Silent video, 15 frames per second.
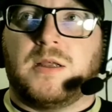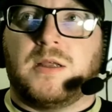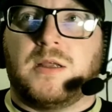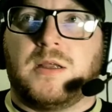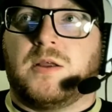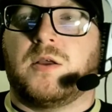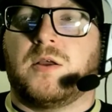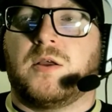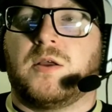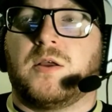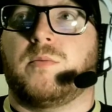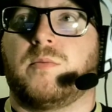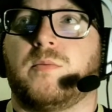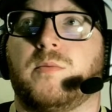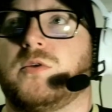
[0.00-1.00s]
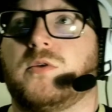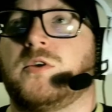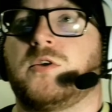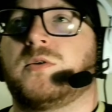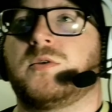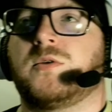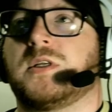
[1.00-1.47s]
put Eustace's
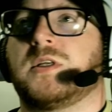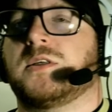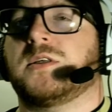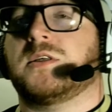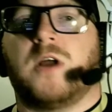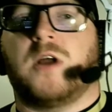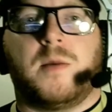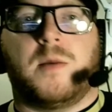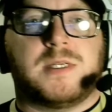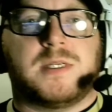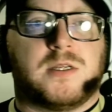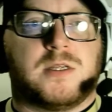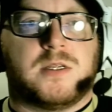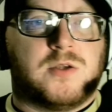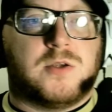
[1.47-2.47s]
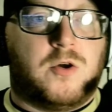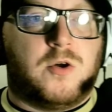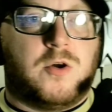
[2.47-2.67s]
Derby to the sword, but